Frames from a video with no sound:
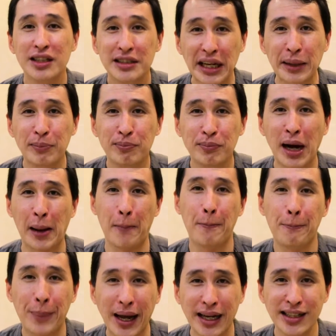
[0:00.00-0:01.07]
they
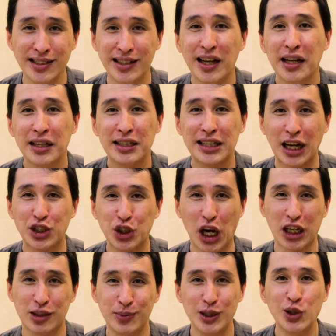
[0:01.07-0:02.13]
might base their
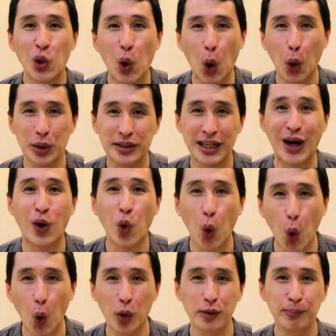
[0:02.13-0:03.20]
judgment on their
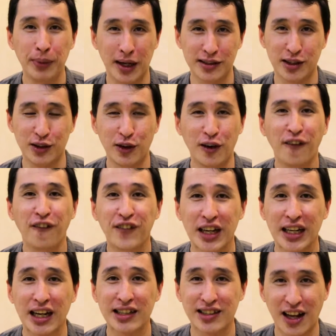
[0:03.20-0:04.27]
own personal
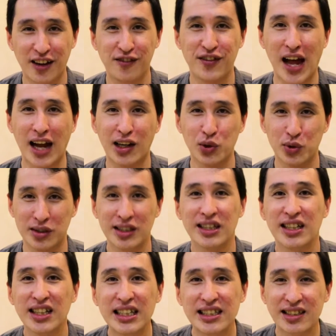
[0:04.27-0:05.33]
feelings and values
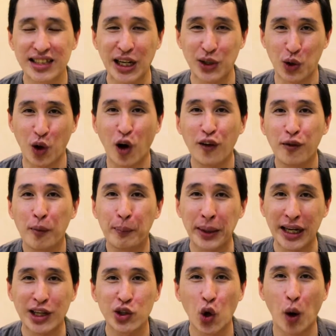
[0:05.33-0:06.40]
instead of
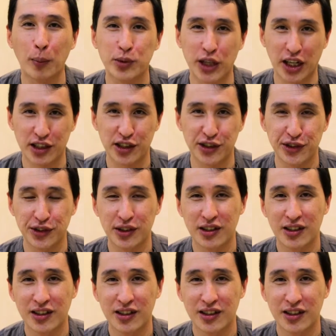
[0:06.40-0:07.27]
being objective.